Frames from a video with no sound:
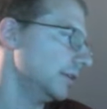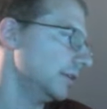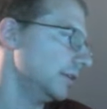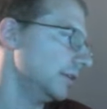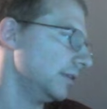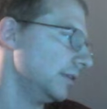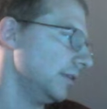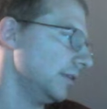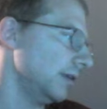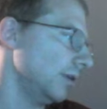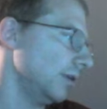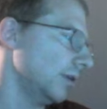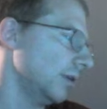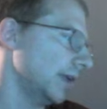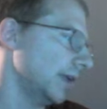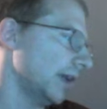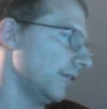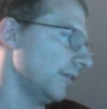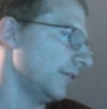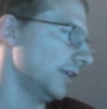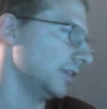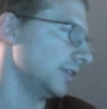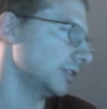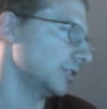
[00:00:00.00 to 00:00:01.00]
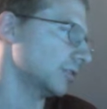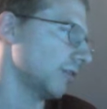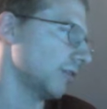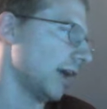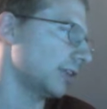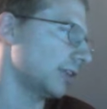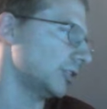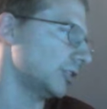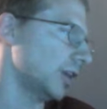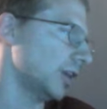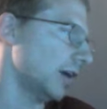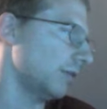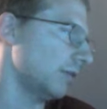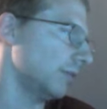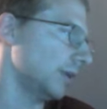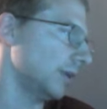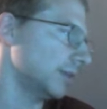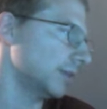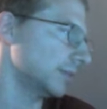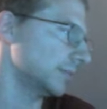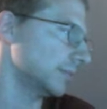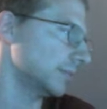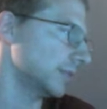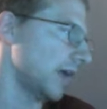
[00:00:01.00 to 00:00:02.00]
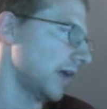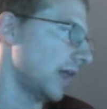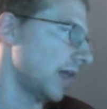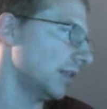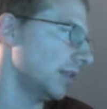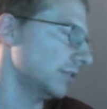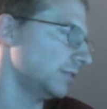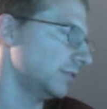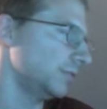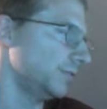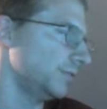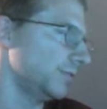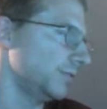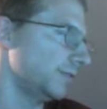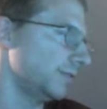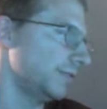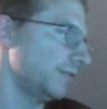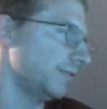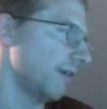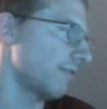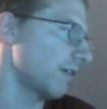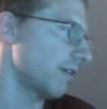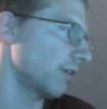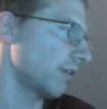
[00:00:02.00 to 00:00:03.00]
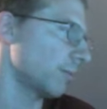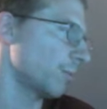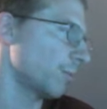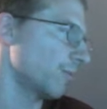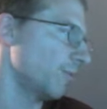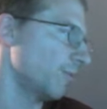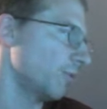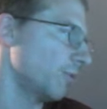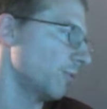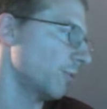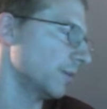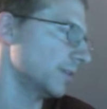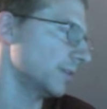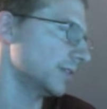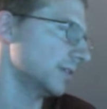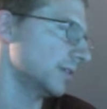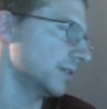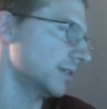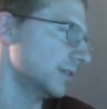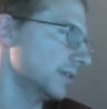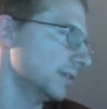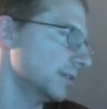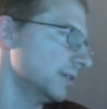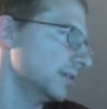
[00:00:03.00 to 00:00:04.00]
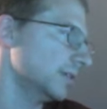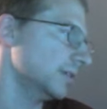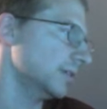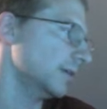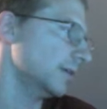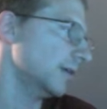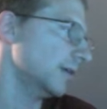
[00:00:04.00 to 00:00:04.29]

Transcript: you know, again, if he can scratch out like some solid 250, 500 performances.